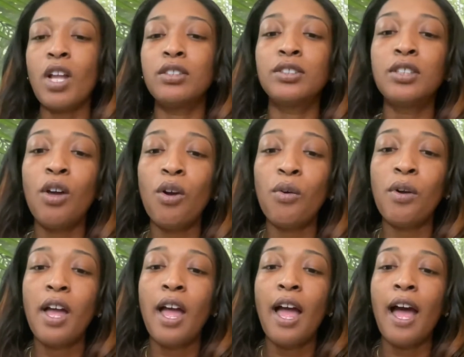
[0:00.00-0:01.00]
so
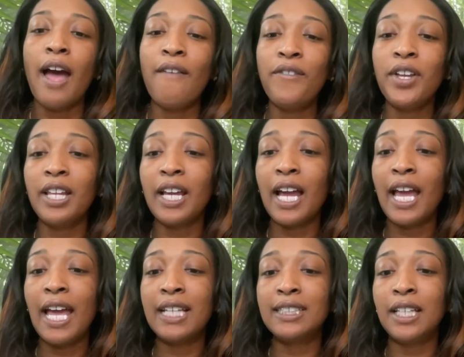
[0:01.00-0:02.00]
i felt like i
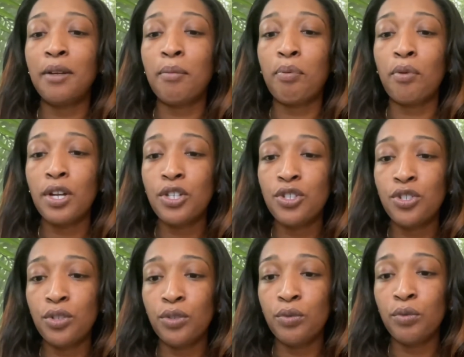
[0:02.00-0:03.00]
had to impress
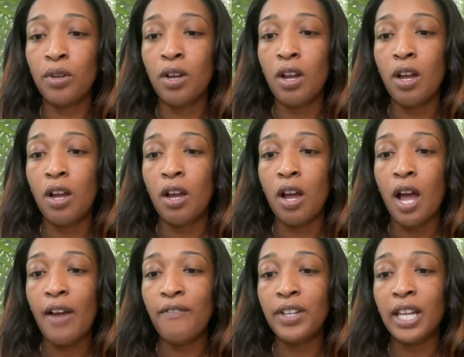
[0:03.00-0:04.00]
you i feel